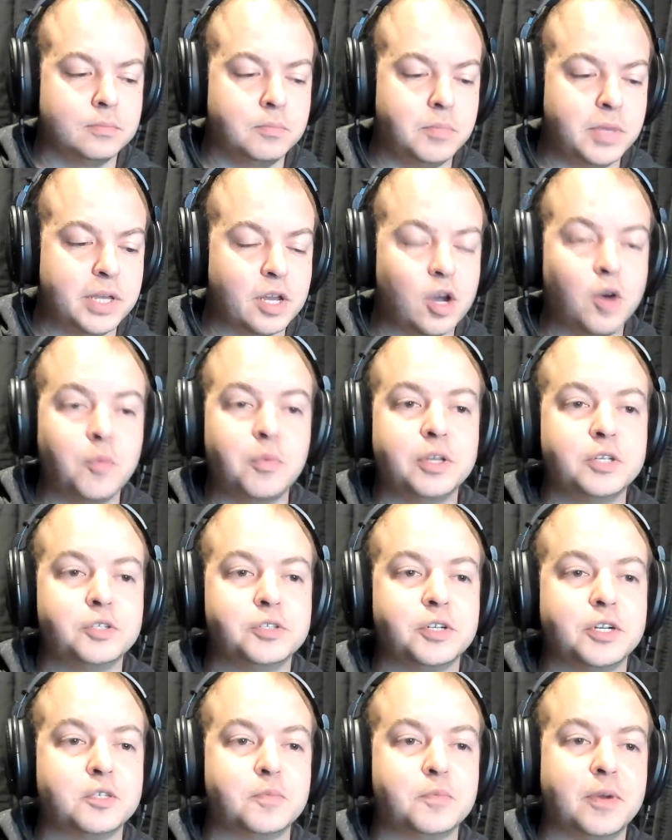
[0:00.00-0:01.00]
Being open and
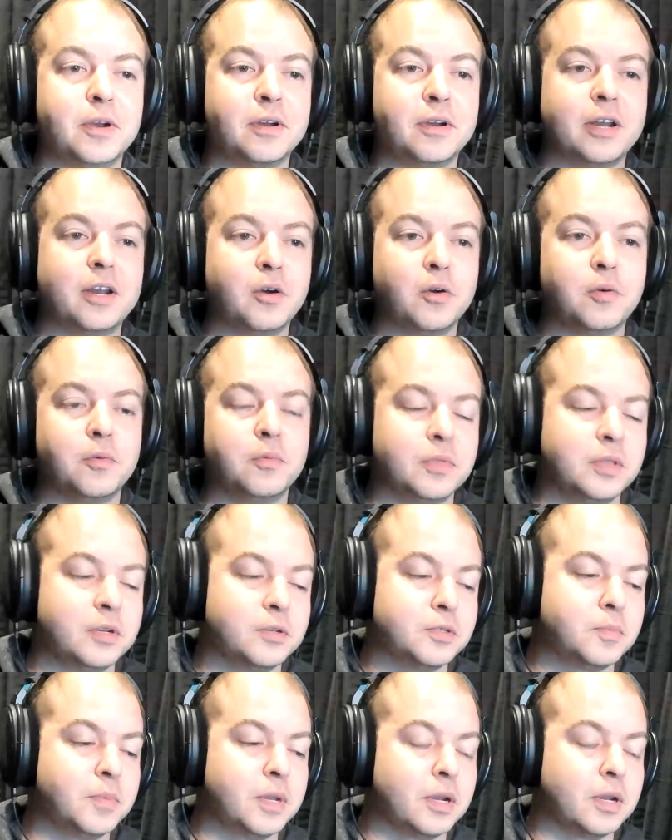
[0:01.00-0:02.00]
transparent. I know
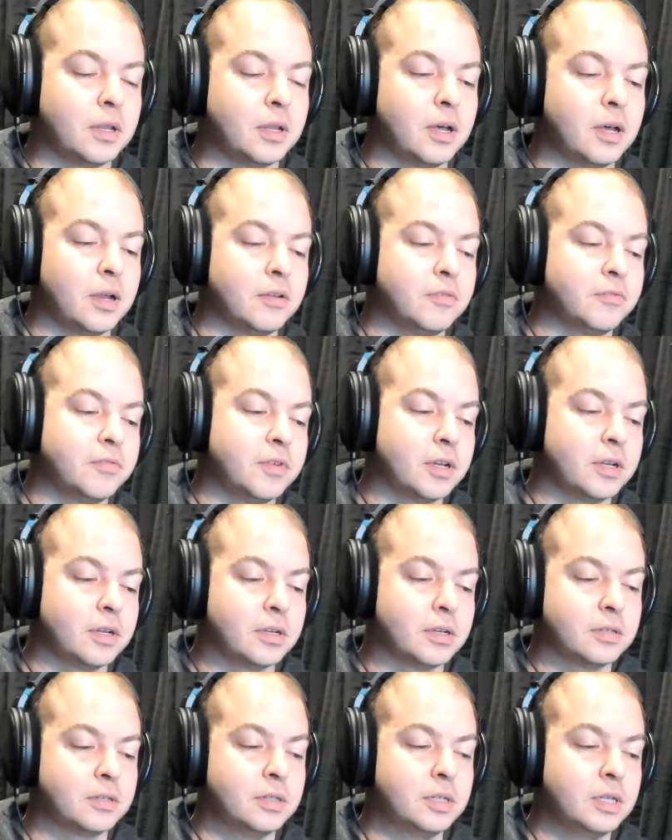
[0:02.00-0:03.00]
there's been a lot
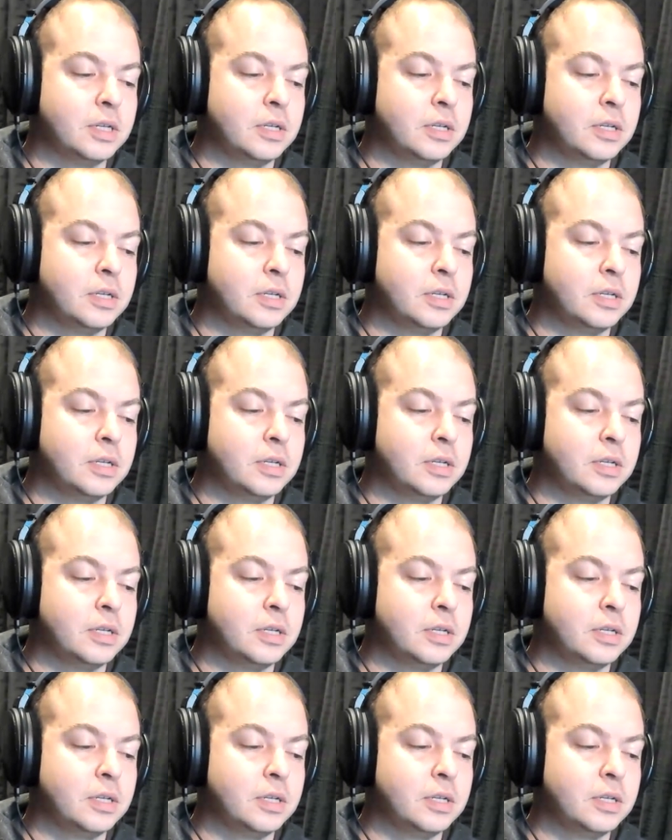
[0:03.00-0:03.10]
of